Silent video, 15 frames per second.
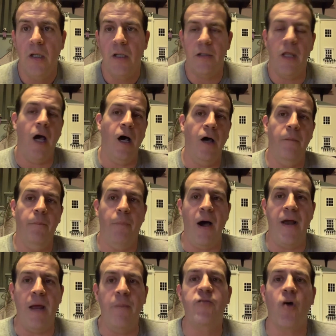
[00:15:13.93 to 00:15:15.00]
By
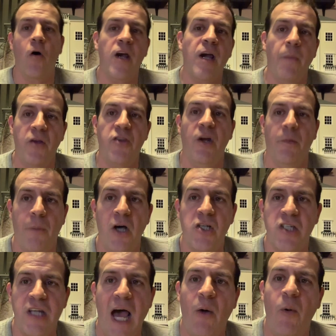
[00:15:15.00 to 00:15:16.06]
them throwing him under the bus
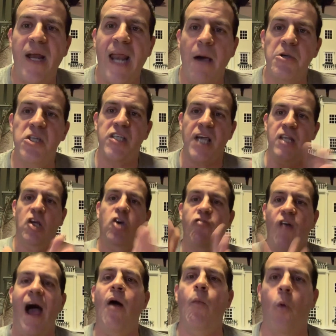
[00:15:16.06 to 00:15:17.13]
in that way, that was setting the
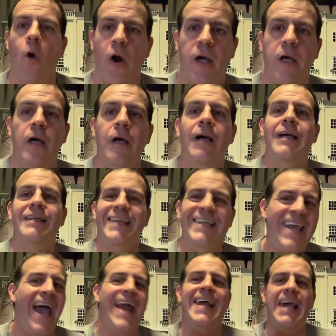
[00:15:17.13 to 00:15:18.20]
groundwork to
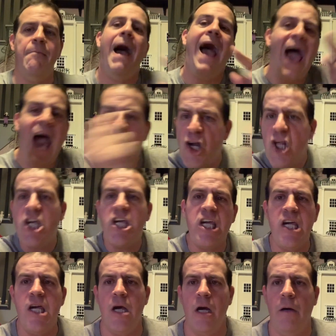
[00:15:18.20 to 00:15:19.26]
get him out of
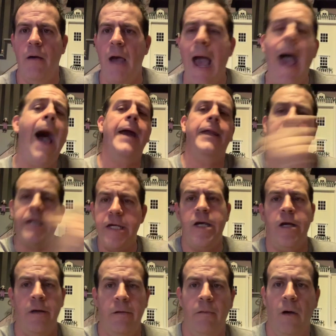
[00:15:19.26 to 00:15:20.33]
here. Out of
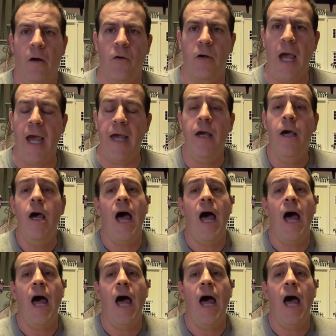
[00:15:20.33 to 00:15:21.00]
here. Okay?